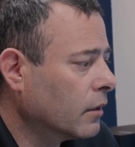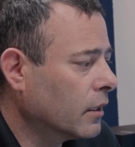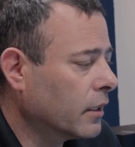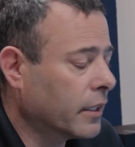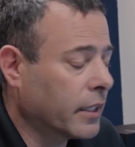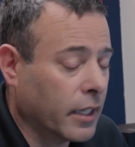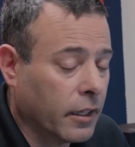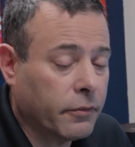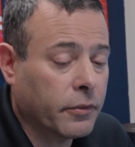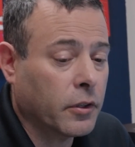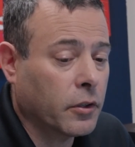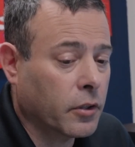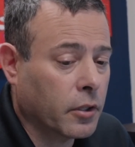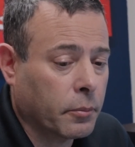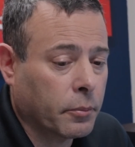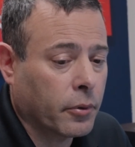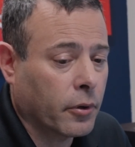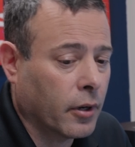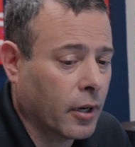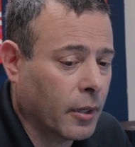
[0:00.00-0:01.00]
give you the
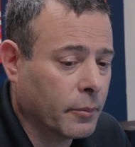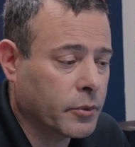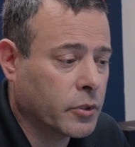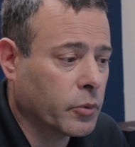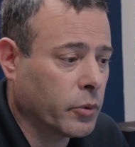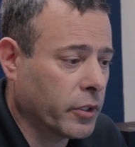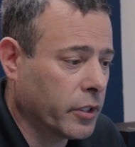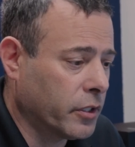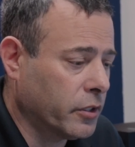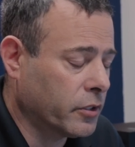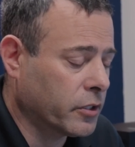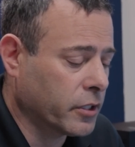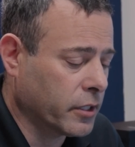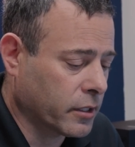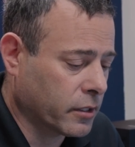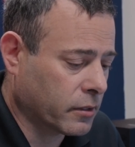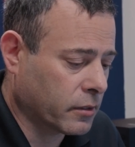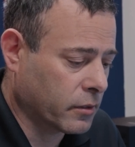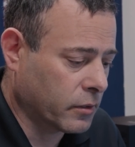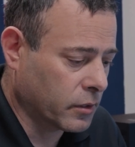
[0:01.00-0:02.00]
prompts where you
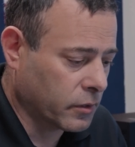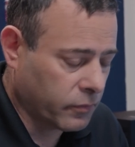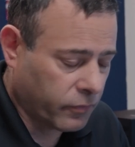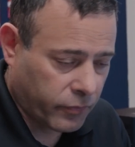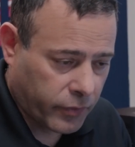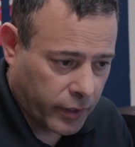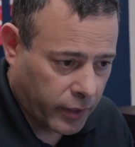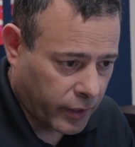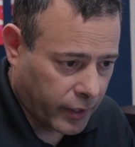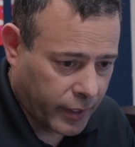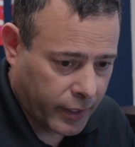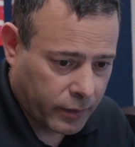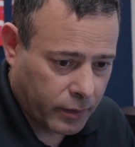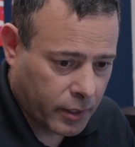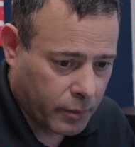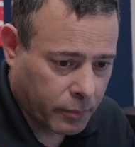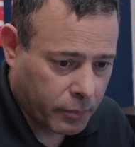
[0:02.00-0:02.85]
just fill in the